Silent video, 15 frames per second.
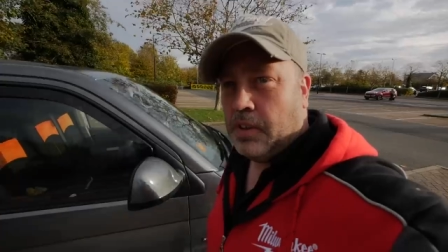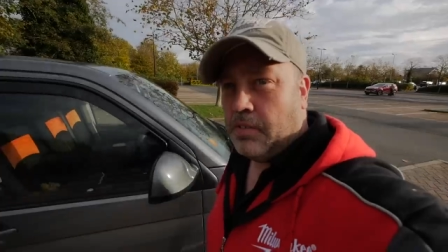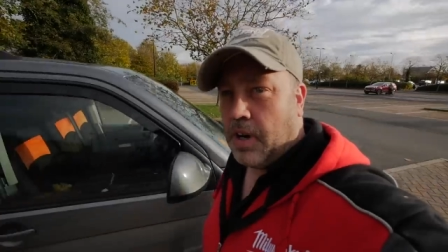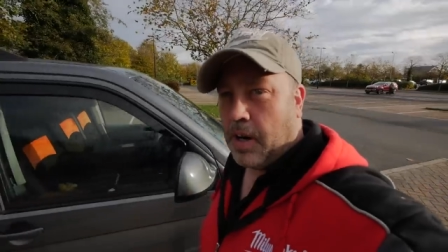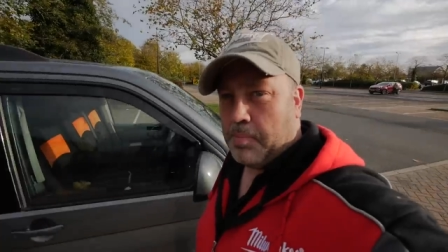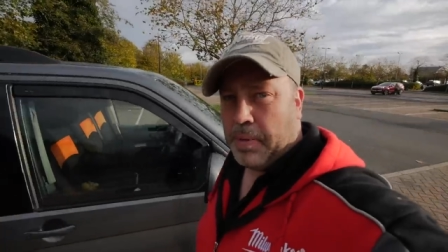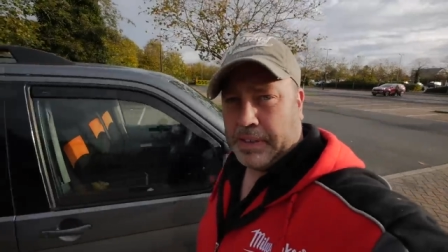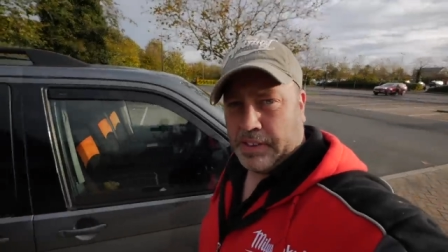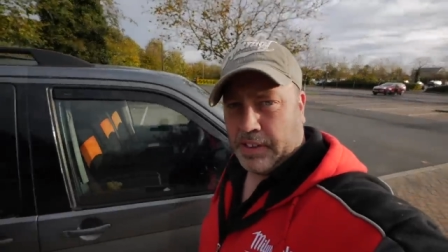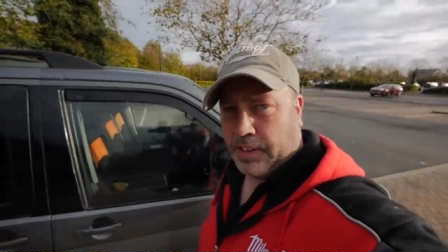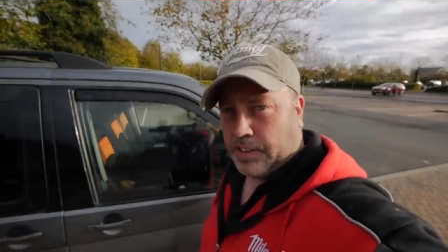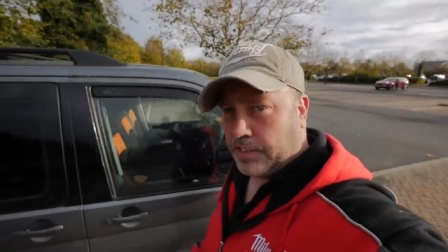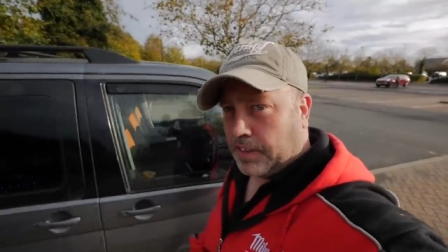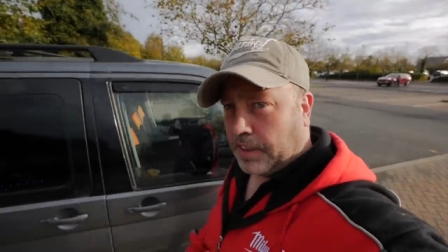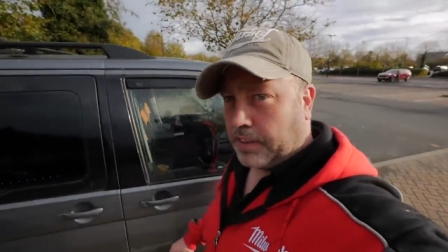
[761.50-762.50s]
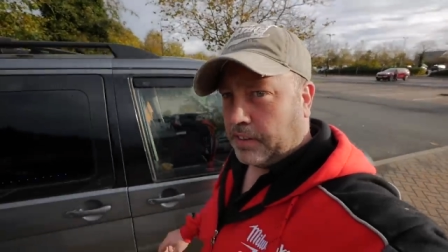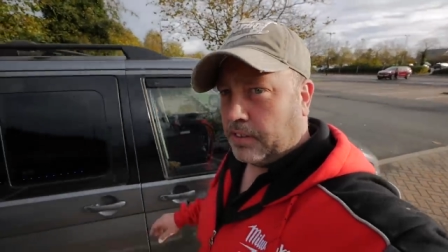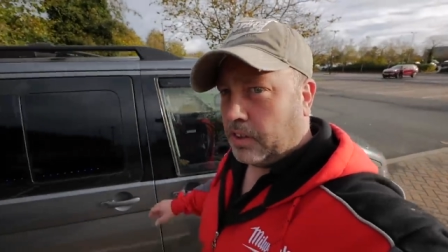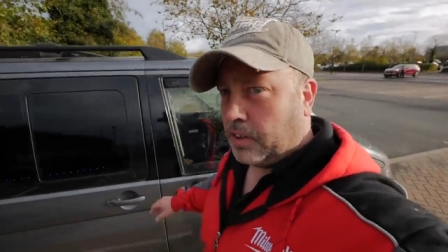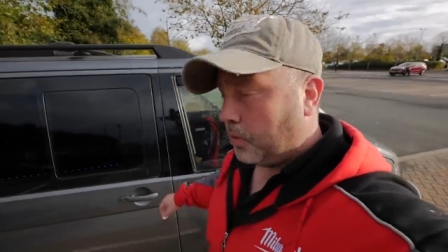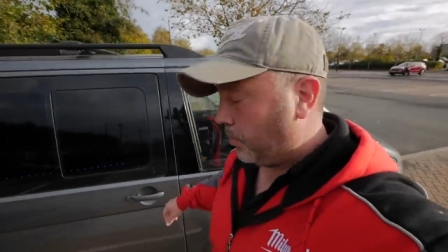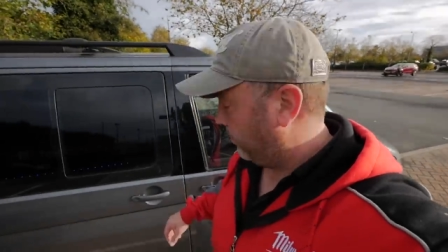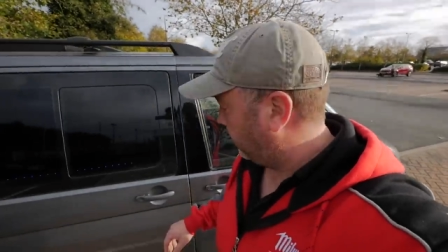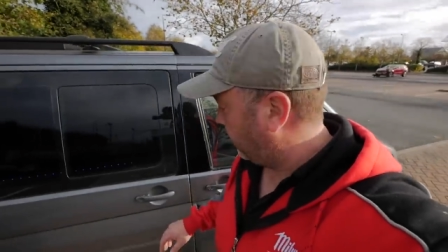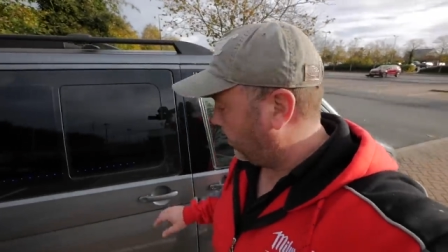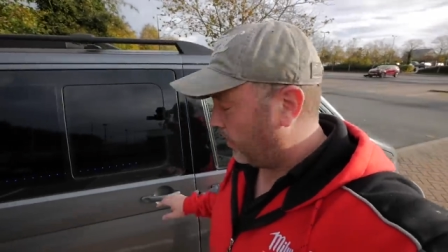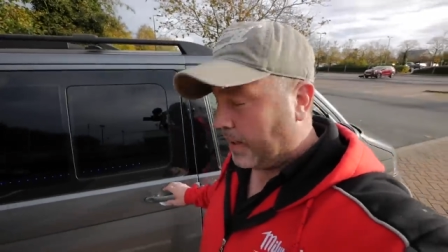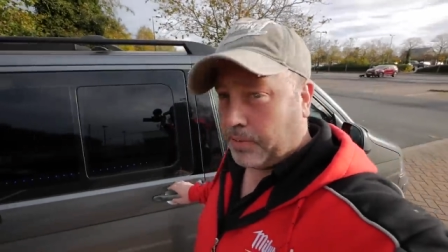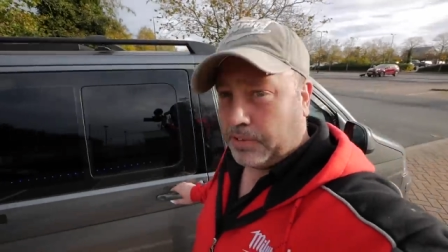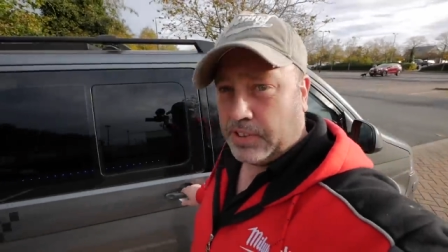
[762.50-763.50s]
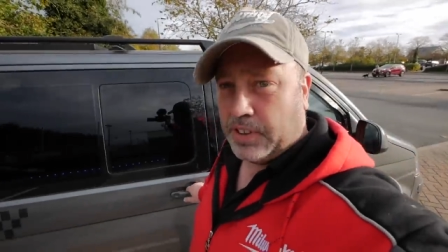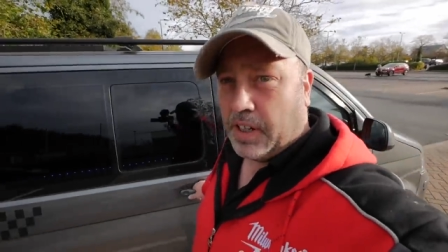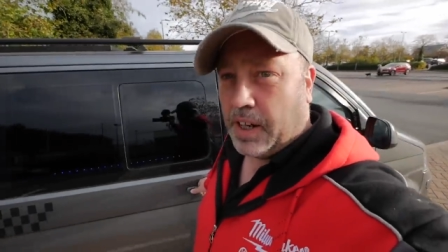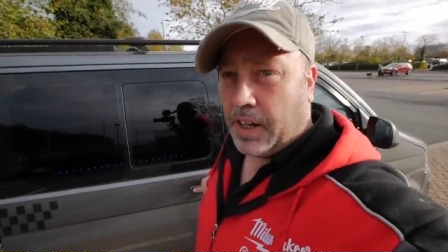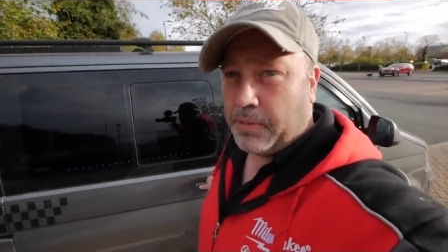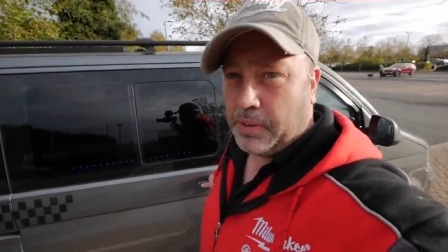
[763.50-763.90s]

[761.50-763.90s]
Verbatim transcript: Right, back to this second door we've got outside.